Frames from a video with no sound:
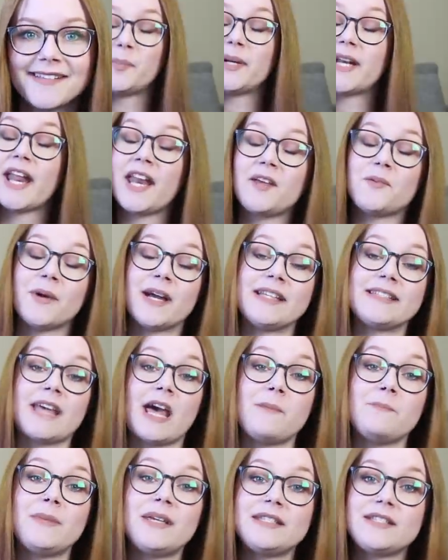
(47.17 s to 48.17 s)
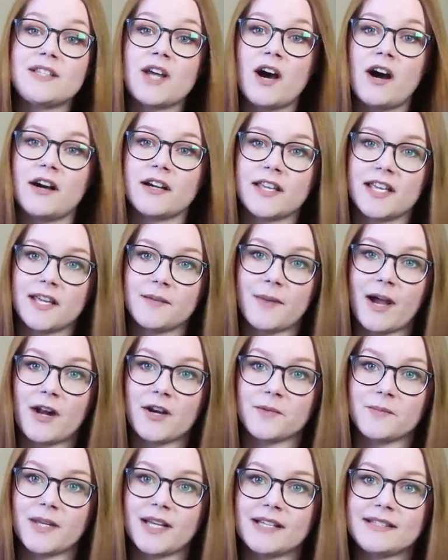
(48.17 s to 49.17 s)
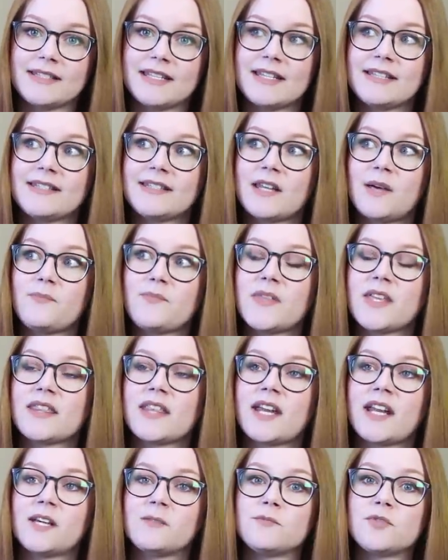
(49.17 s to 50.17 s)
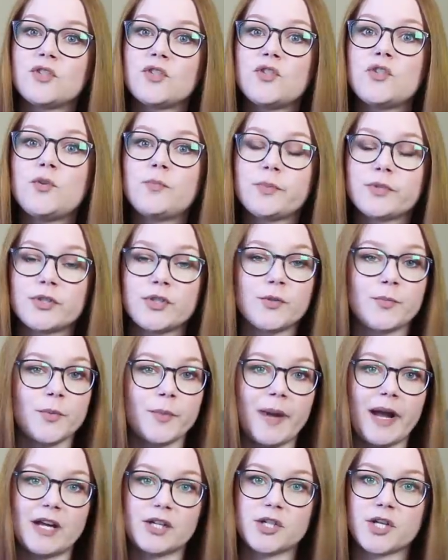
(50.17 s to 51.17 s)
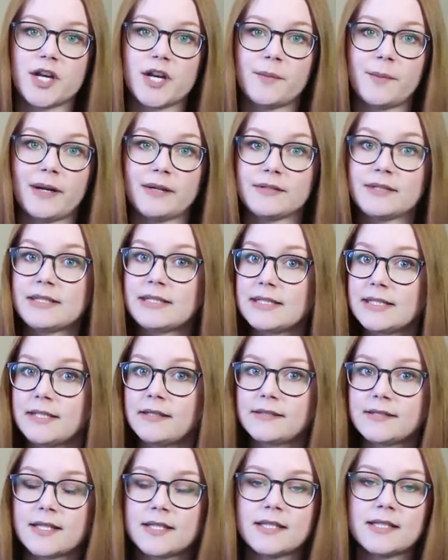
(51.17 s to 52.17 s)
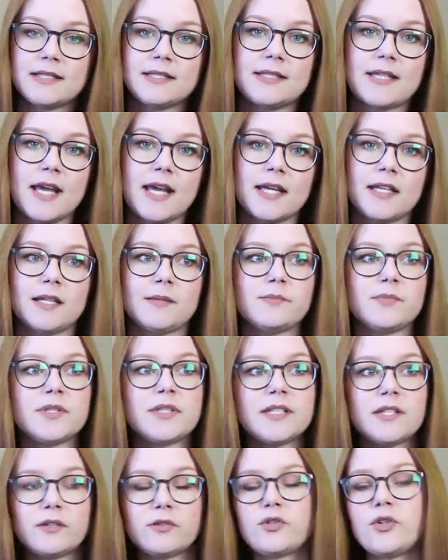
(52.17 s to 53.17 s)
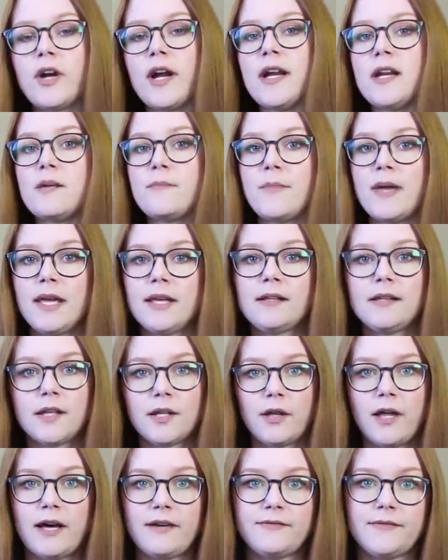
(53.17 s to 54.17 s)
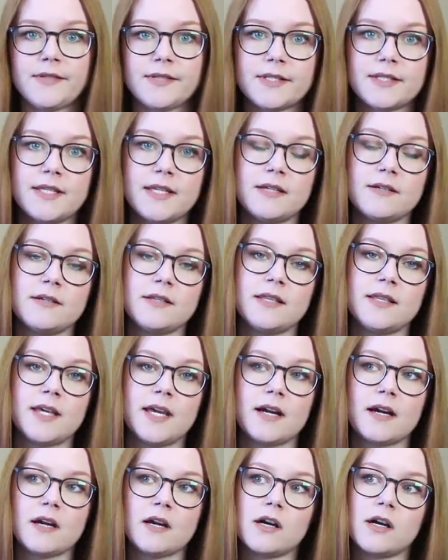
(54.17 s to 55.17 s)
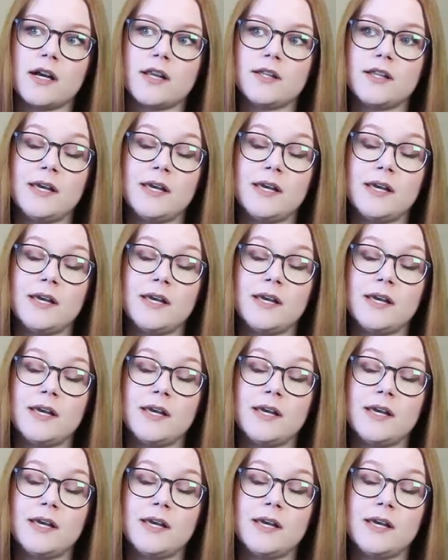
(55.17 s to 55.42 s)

But anyways, I miss talking about it because it is something that I am super, super passionate about still to this day, and I'm still trying to make little efforts here and there